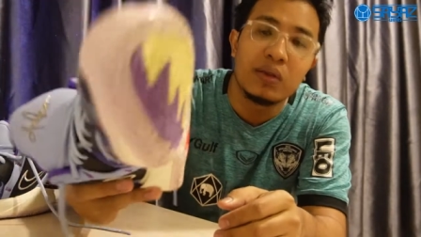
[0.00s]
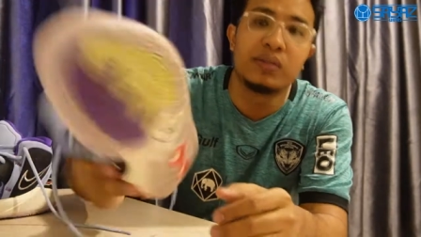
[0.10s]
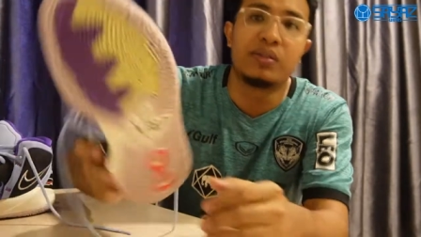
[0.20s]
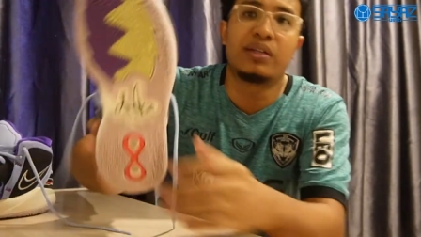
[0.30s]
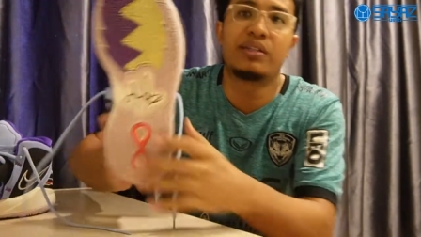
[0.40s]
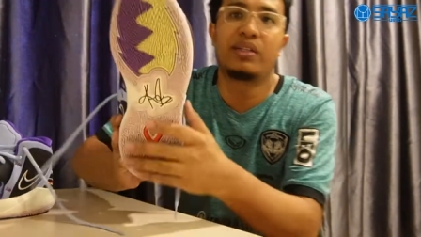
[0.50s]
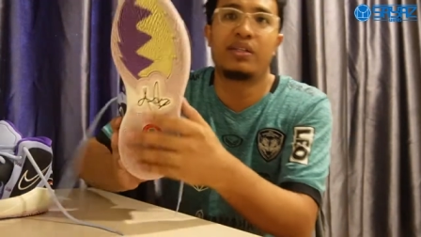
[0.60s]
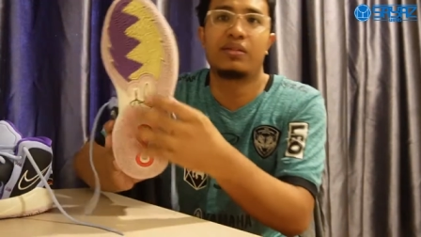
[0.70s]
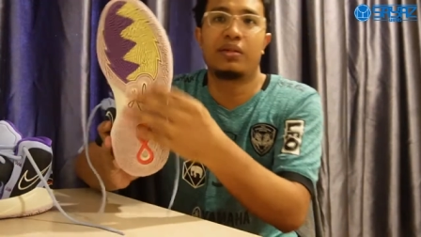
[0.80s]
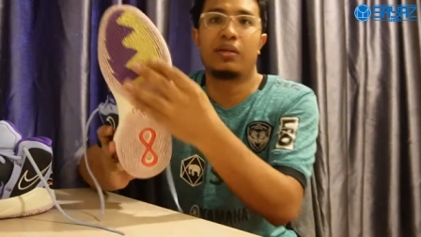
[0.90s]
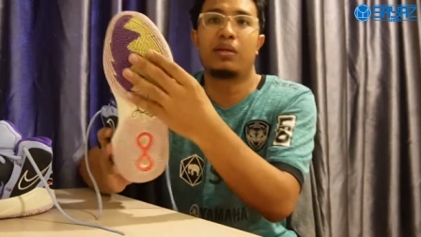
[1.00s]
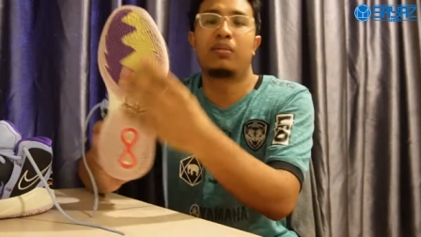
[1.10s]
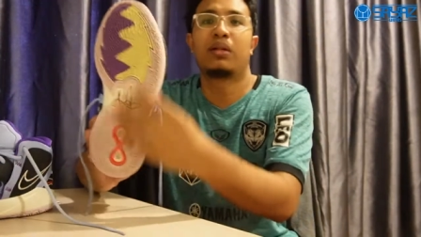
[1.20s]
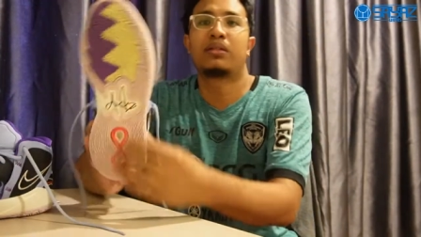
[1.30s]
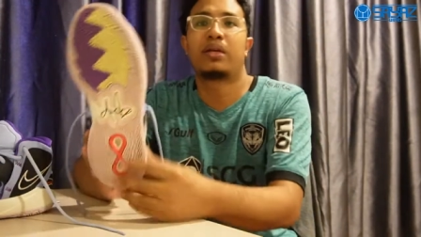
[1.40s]
Traction is
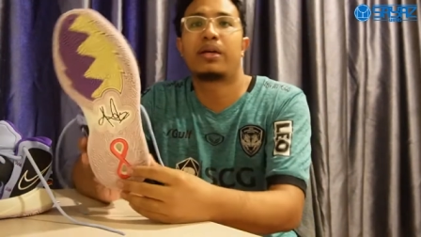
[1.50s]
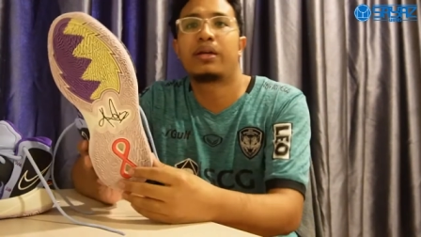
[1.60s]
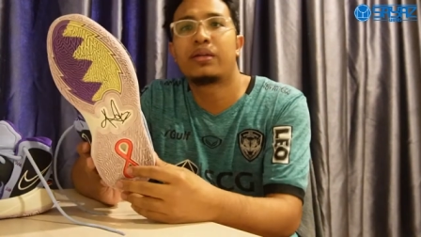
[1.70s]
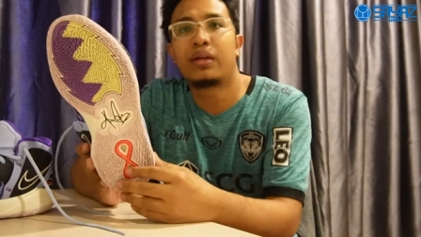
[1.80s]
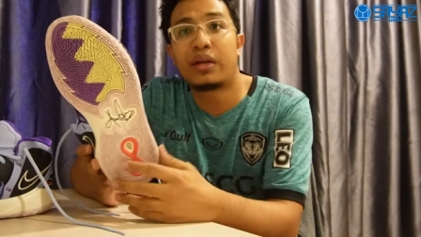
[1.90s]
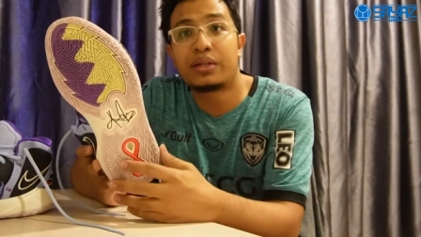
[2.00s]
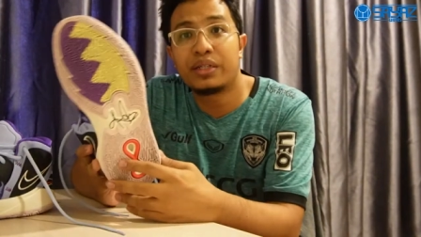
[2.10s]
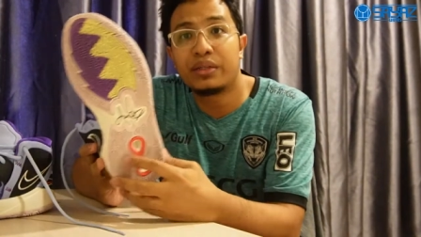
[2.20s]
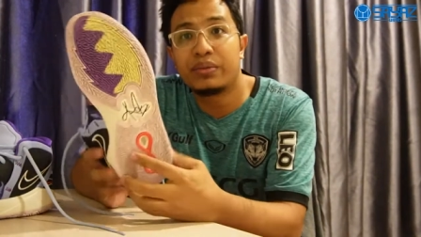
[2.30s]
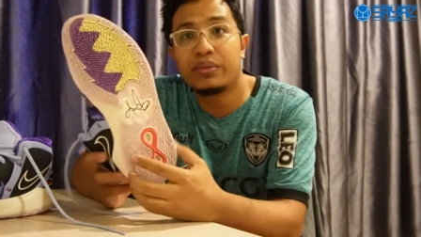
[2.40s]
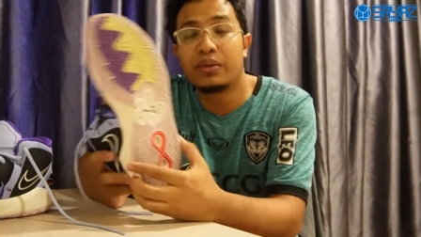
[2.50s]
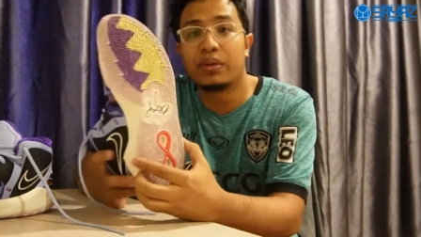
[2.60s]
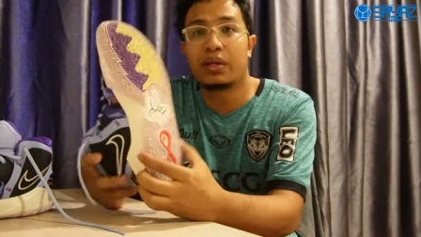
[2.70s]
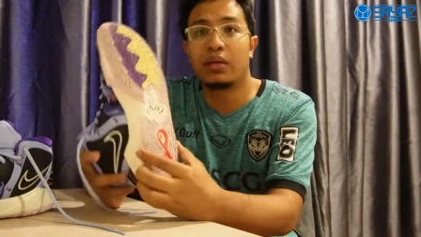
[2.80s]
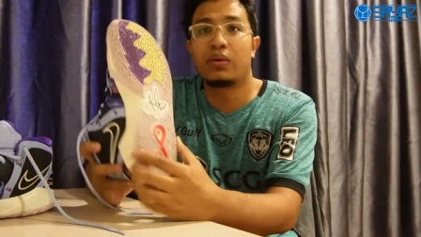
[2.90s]
multi-direction. You
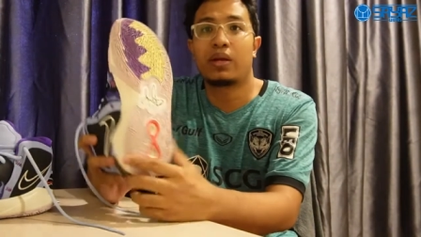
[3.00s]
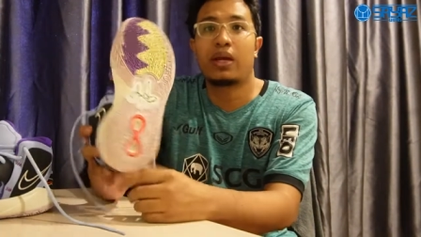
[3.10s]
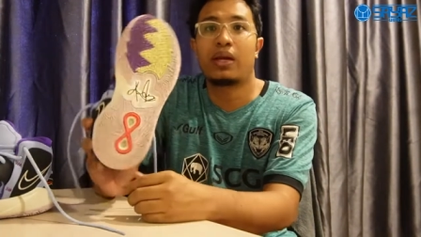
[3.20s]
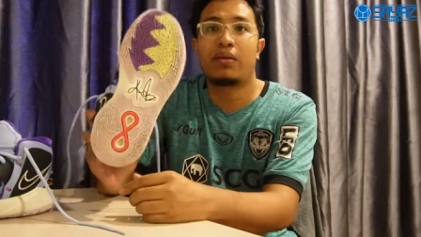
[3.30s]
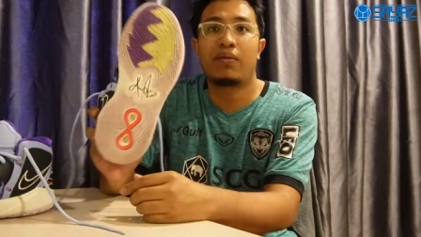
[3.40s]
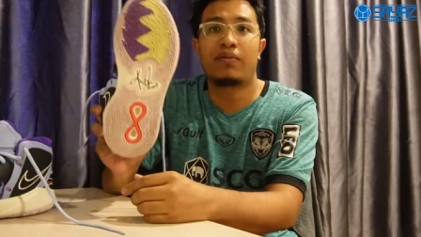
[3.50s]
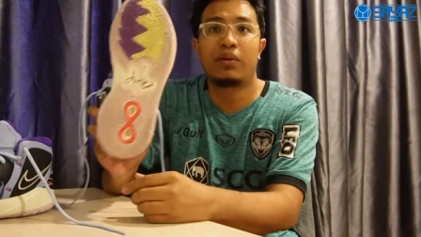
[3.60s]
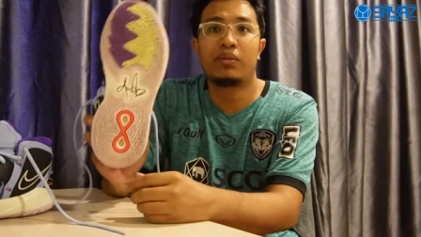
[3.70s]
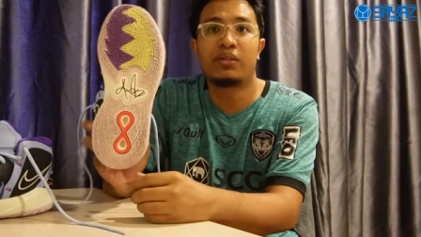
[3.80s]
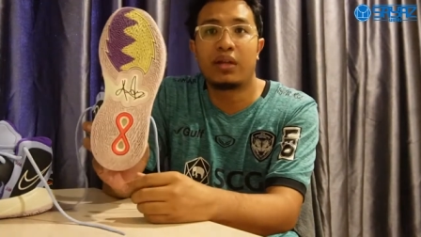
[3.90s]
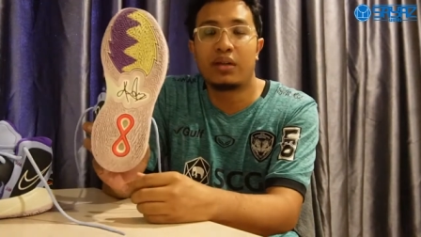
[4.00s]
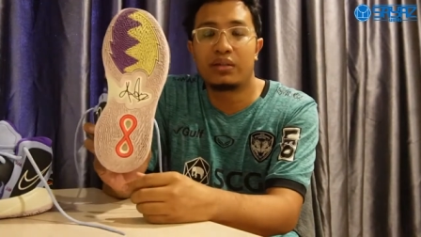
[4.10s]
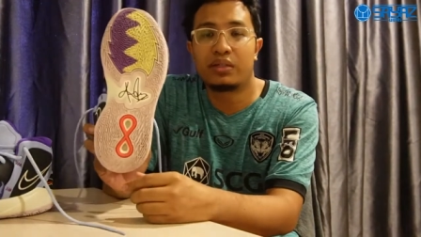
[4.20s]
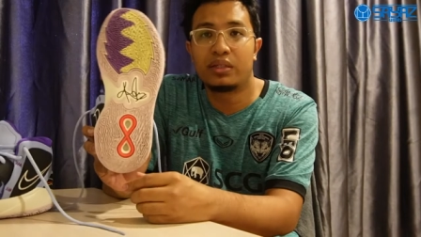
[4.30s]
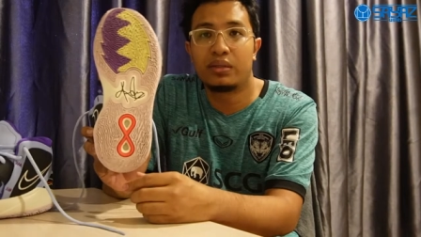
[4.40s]
can look at from this
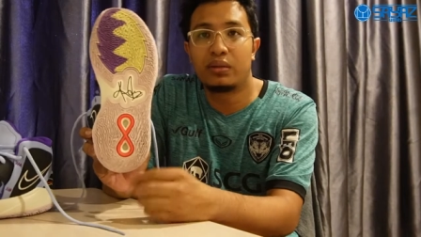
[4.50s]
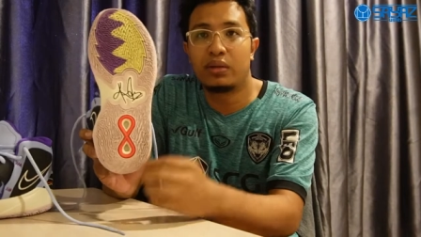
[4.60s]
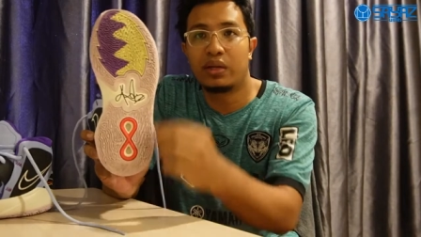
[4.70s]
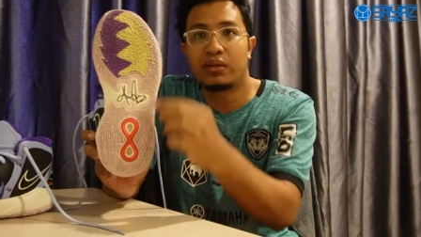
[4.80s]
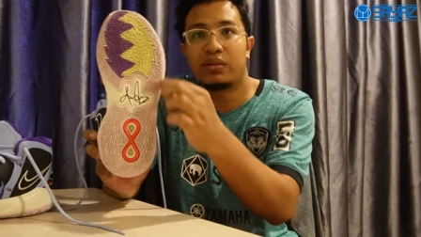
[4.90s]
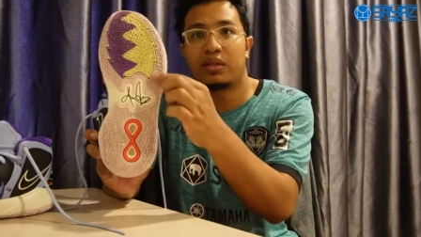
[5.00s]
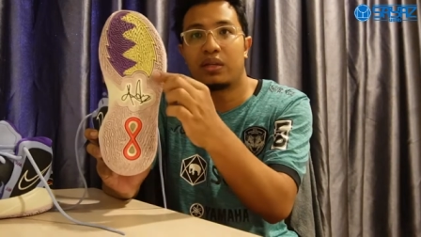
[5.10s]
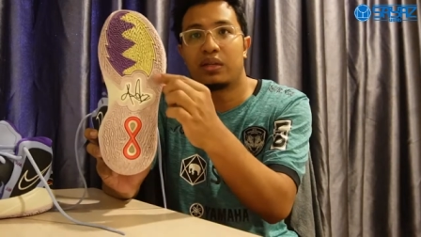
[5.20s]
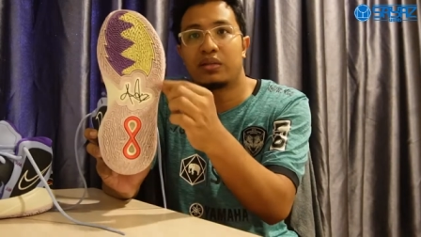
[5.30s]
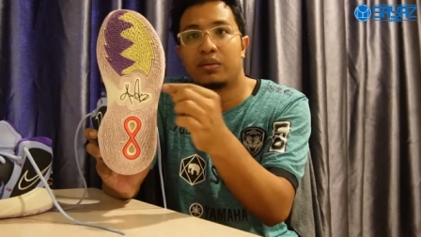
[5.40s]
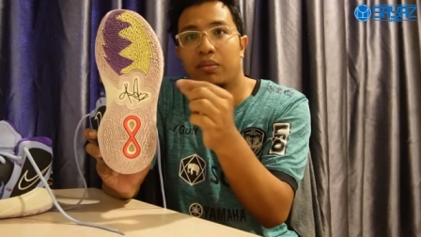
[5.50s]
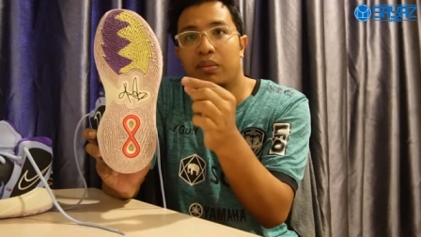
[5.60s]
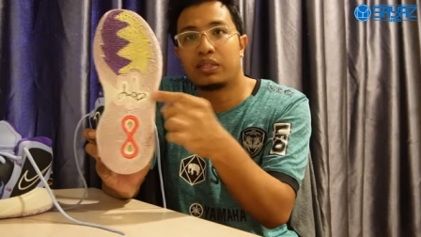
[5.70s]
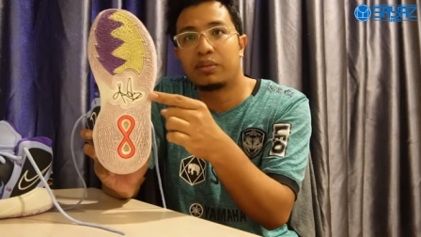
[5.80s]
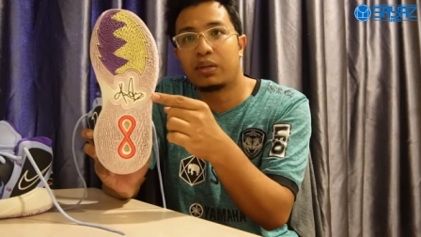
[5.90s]
direction, you can see there's
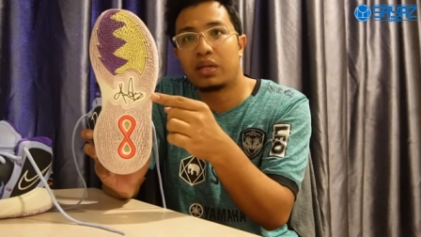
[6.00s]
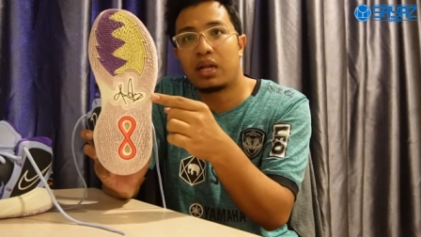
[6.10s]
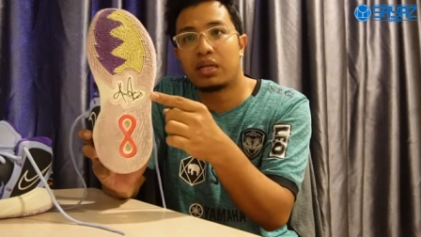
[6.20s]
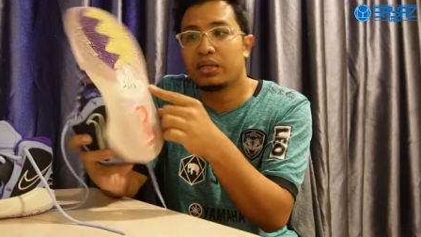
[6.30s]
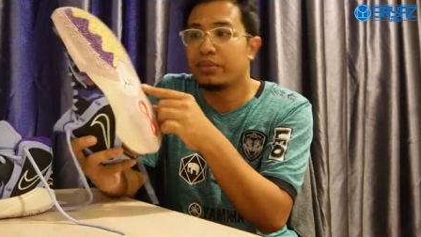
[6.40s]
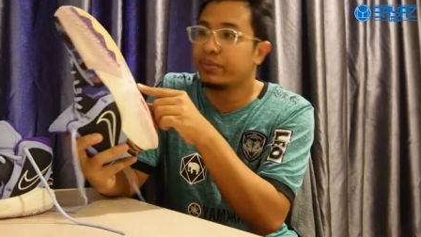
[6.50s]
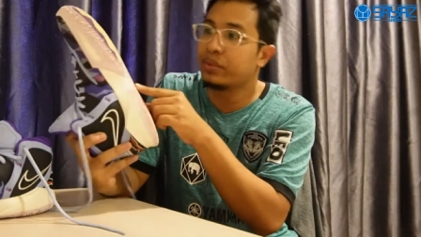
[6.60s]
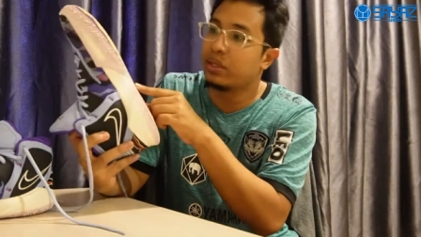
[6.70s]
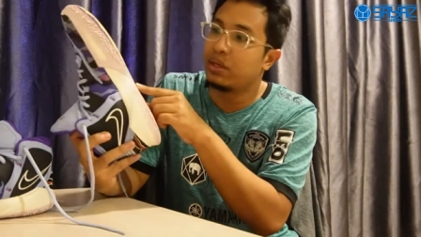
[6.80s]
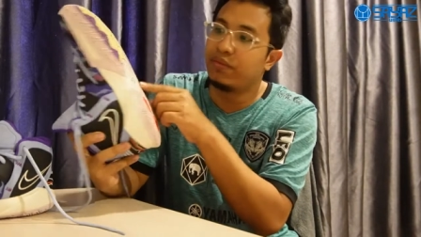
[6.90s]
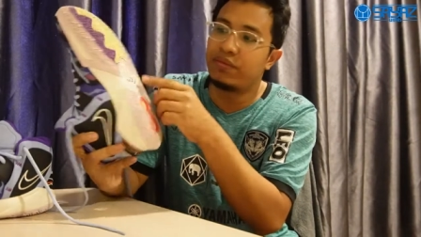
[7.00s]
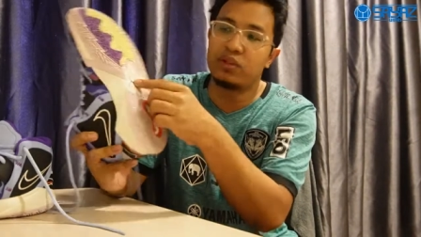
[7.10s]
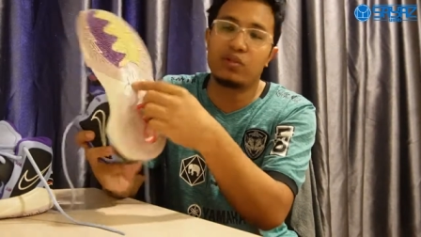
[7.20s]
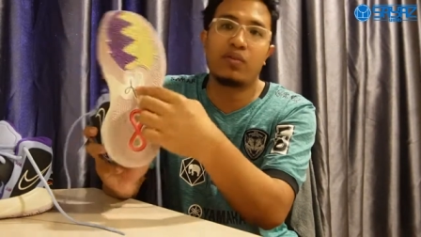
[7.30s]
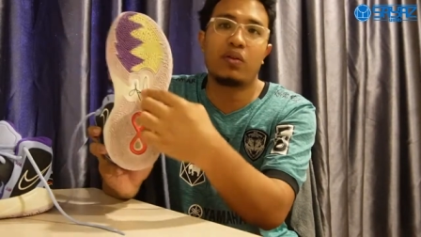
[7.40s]
multiple color.
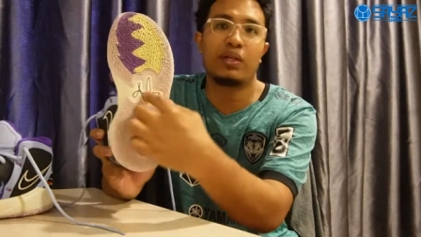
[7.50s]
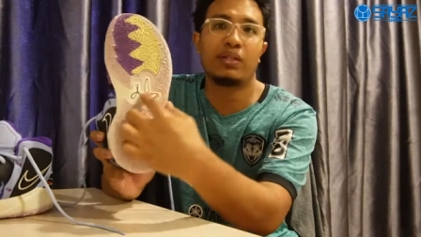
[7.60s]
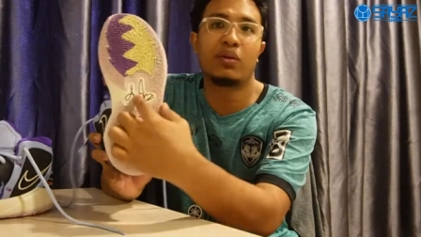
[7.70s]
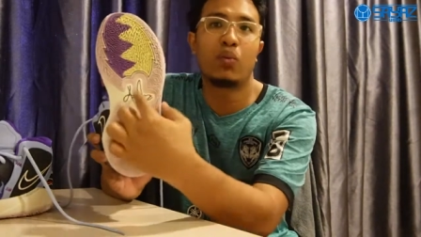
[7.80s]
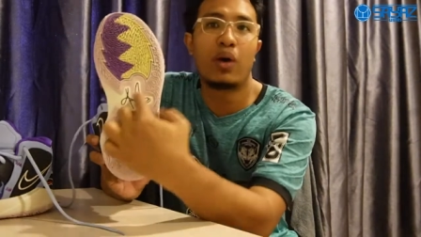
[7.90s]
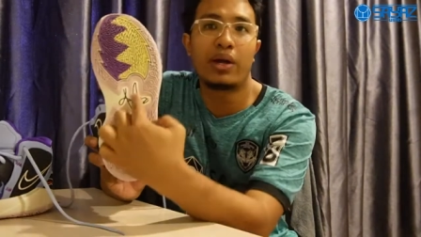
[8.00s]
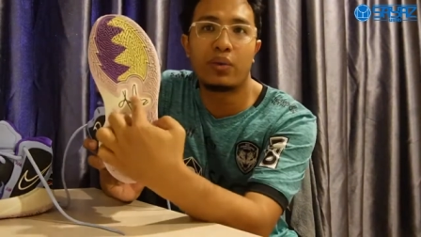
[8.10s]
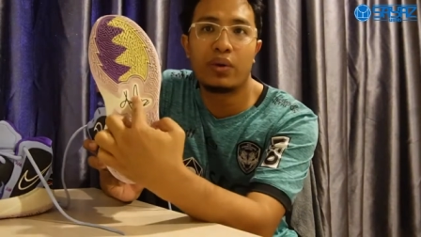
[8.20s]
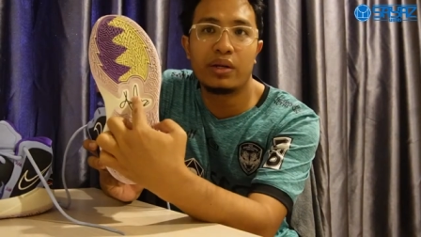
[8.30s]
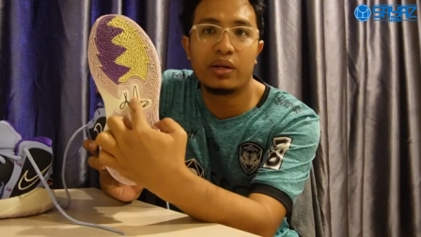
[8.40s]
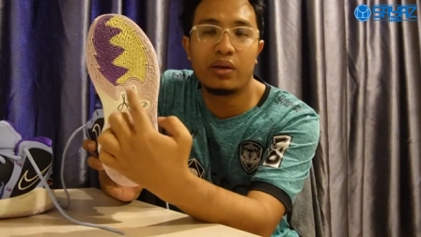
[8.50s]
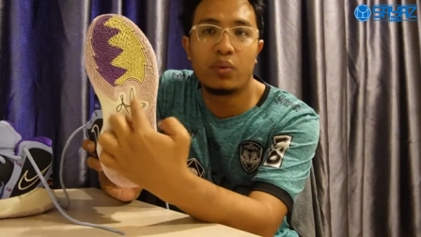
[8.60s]
First of all is a white one.